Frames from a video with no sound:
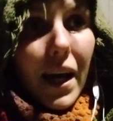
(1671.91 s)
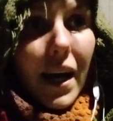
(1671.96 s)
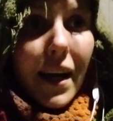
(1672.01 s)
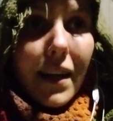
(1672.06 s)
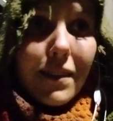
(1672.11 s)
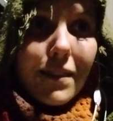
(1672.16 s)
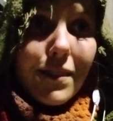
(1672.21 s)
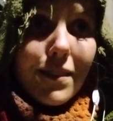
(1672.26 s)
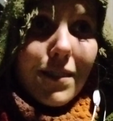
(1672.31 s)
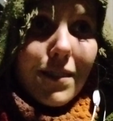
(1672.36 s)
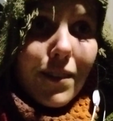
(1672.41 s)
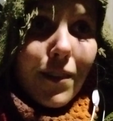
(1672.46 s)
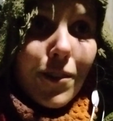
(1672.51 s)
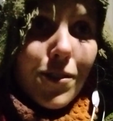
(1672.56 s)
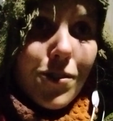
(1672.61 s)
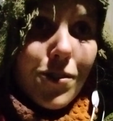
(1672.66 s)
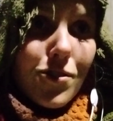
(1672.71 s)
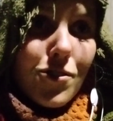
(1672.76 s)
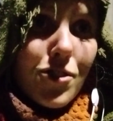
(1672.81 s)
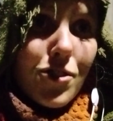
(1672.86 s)
and
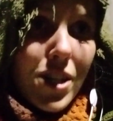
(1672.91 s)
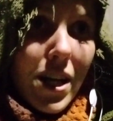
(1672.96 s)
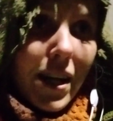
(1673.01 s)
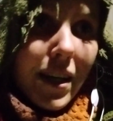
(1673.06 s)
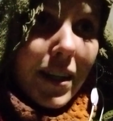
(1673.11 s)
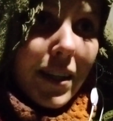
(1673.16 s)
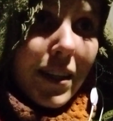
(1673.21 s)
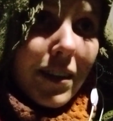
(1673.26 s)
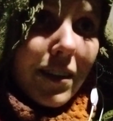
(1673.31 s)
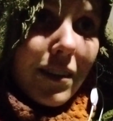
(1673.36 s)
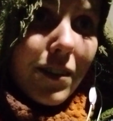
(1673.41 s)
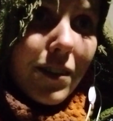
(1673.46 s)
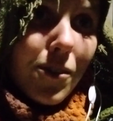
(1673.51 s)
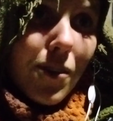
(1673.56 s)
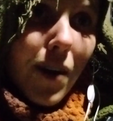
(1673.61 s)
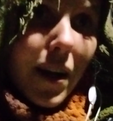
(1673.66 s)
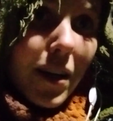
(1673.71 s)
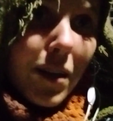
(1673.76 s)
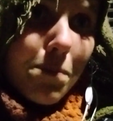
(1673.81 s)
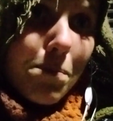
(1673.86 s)
also sharing
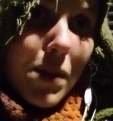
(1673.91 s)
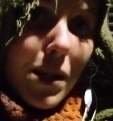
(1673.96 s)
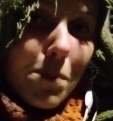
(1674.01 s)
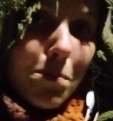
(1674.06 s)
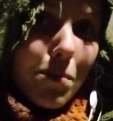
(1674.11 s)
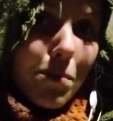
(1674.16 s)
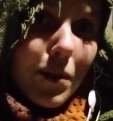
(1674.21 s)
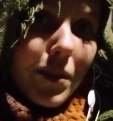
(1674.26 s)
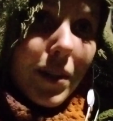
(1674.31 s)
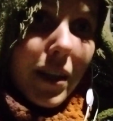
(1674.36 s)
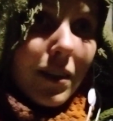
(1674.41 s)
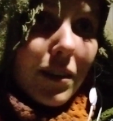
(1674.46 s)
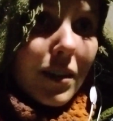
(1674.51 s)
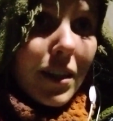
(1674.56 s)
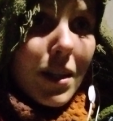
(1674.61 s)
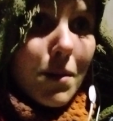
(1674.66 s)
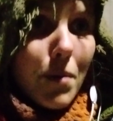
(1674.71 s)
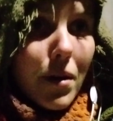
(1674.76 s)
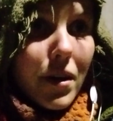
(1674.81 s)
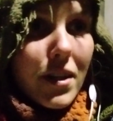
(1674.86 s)
to other people that
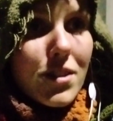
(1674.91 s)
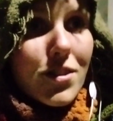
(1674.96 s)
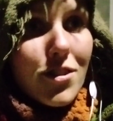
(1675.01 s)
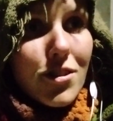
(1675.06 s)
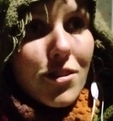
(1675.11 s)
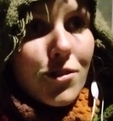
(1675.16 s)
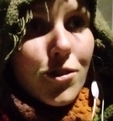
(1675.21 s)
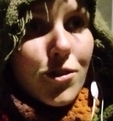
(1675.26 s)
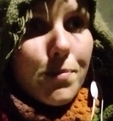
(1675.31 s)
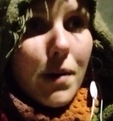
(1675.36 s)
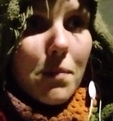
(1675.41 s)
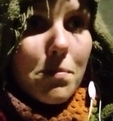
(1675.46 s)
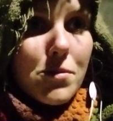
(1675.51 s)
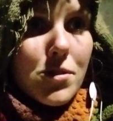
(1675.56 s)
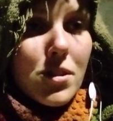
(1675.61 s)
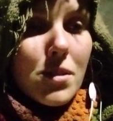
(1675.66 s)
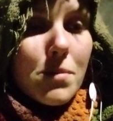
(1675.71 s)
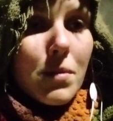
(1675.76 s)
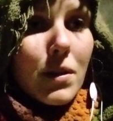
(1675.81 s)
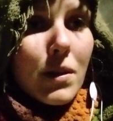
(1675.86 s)
liberation is
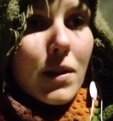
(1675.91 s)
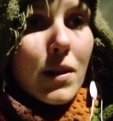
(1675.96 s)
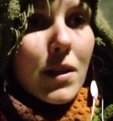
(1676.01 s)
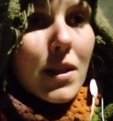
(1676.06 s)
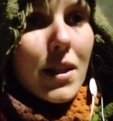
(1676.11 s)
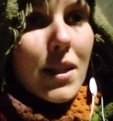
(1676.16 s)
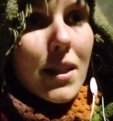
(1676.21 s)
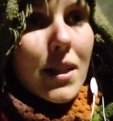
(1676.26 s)
possible,